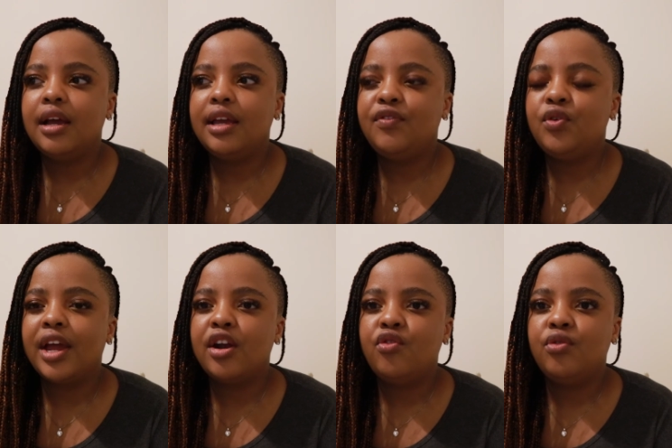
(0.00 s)
if you
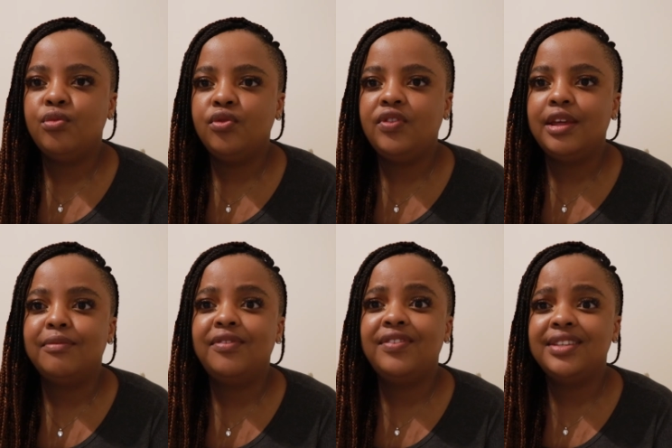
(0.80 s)
cannot remove
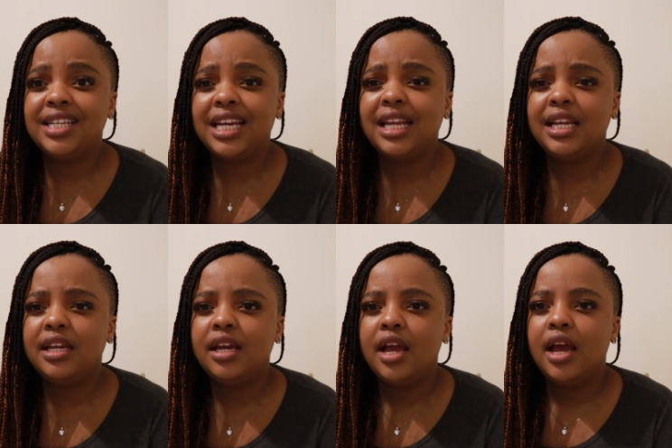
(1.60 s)
them
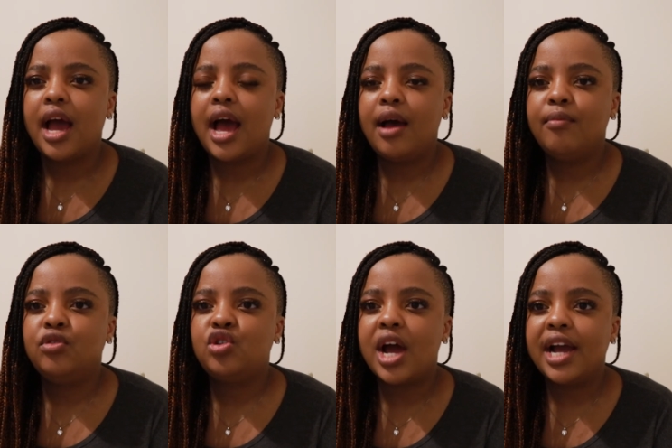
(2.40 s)
physically, um,
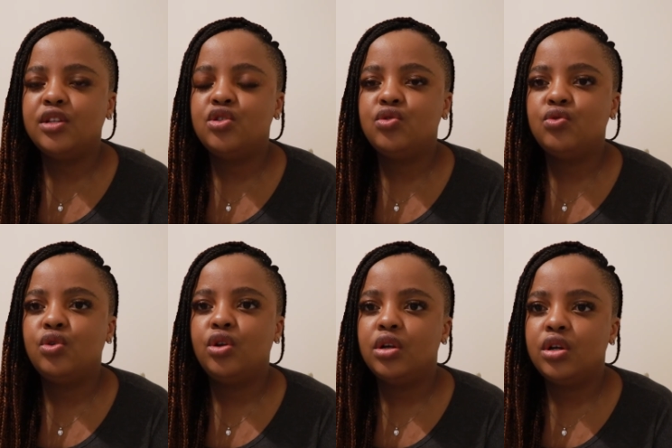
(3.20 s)
try to
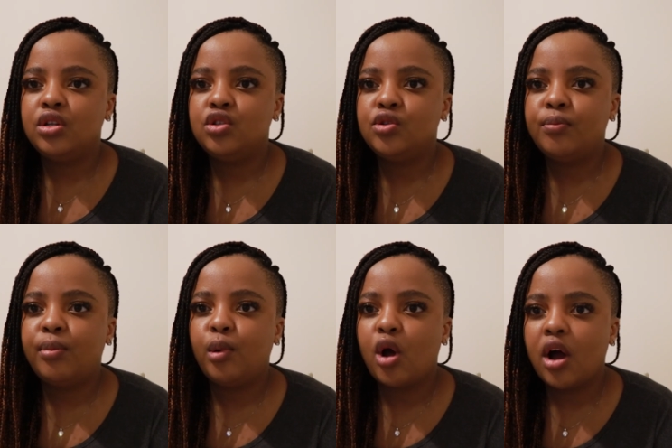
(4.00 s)
learn to
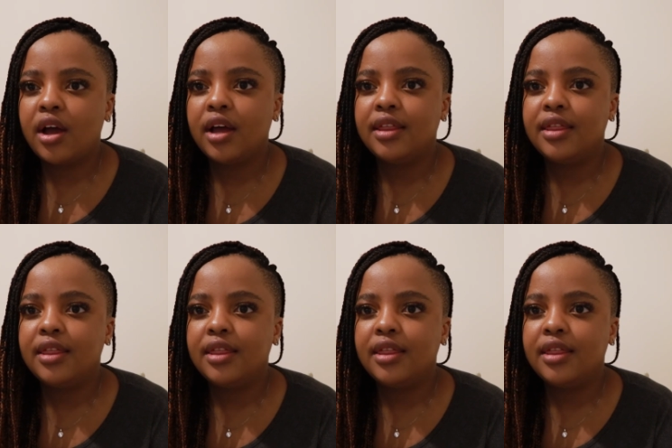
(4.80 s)
block